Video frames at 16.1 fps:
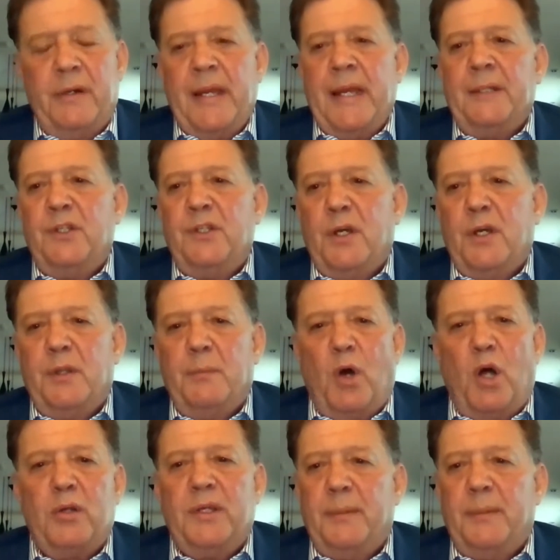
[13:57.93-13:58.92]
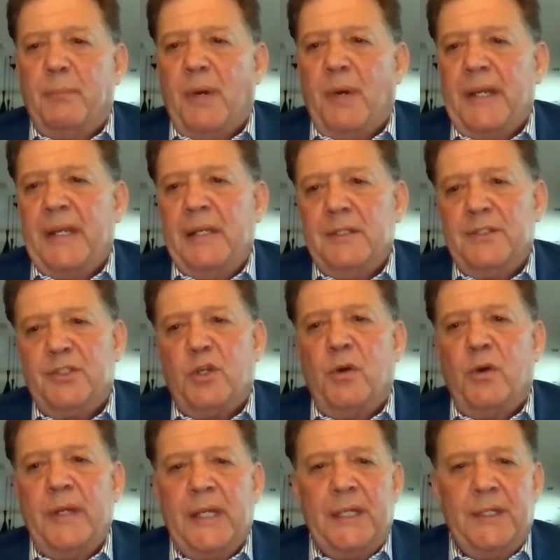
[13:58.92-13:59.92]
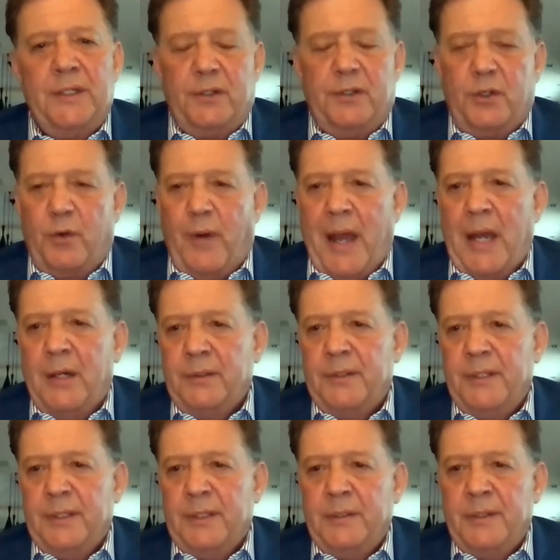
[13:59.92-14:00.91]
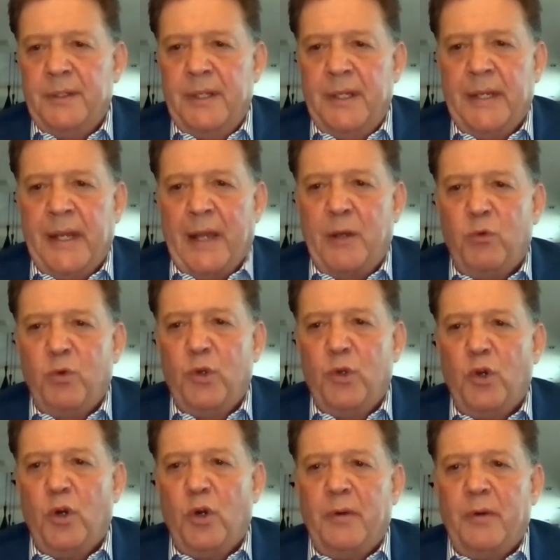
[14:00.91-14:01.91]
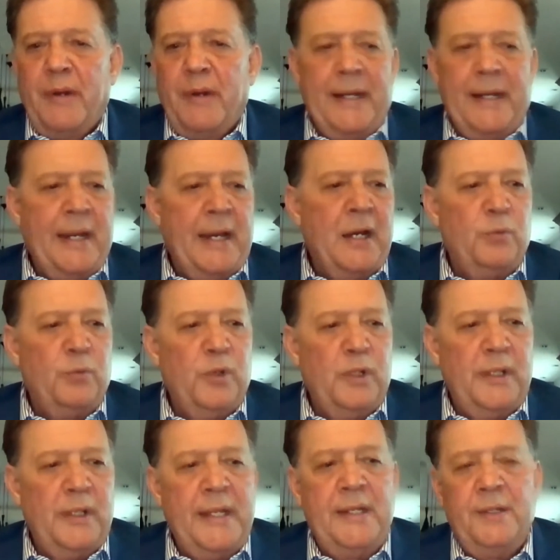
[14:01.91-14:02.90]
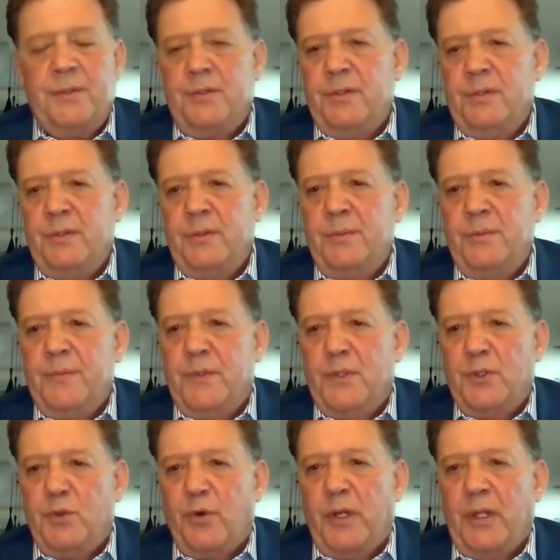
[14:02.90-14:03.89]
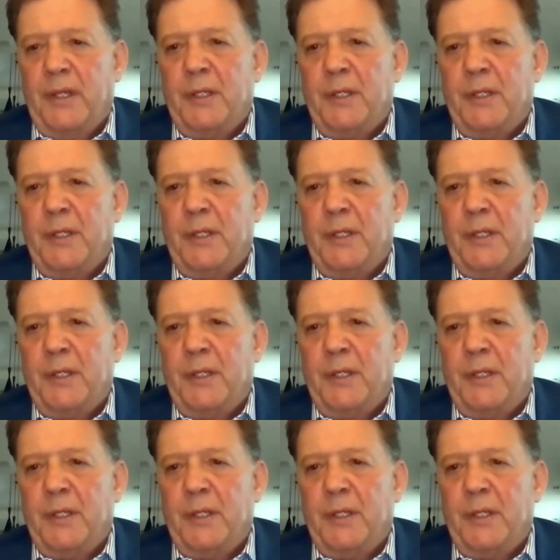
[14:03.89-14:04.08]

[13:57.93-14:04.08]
and you know the bulk of the money is going into the ground in Ecuador right now, related to the drilling